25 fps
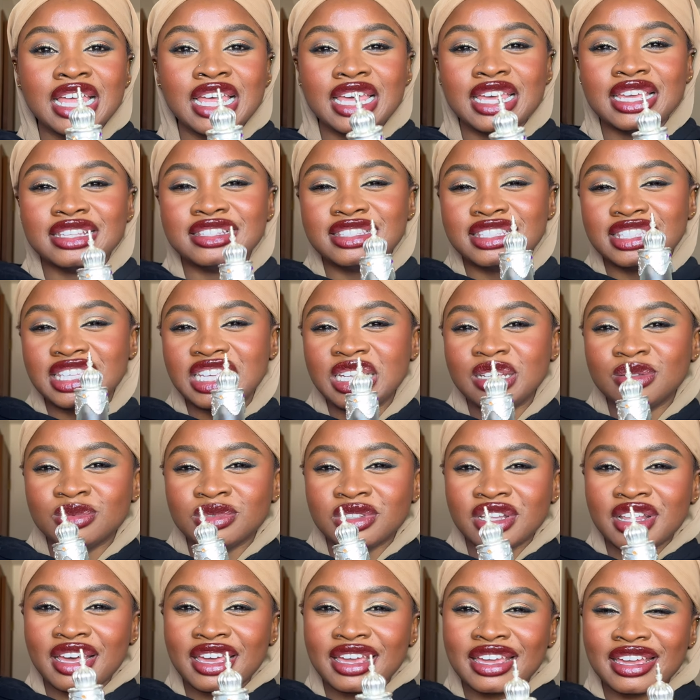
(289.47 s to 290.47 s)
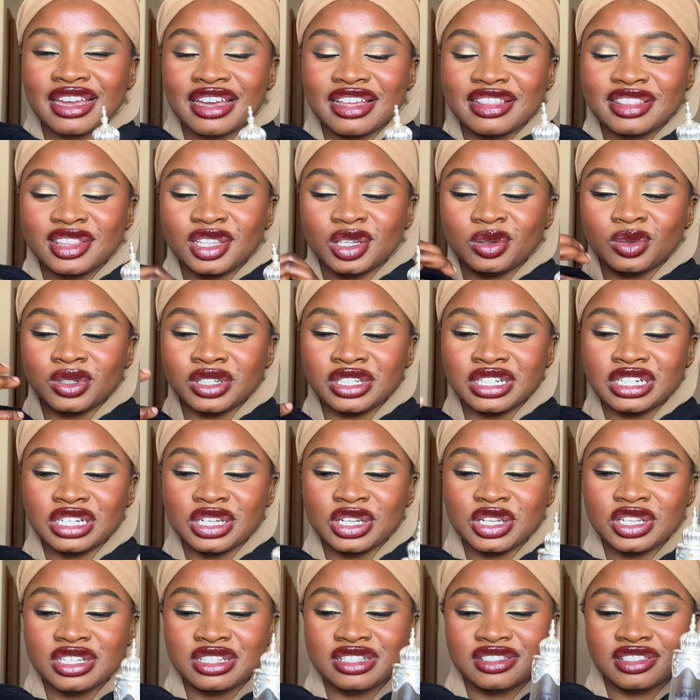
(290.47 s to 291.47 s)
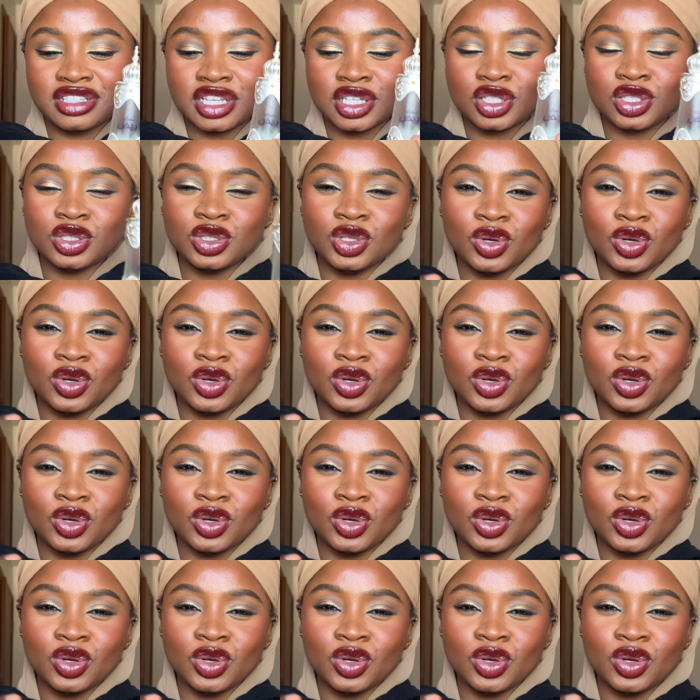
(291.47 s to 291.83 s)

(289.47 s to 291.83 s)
it seemed like there were certain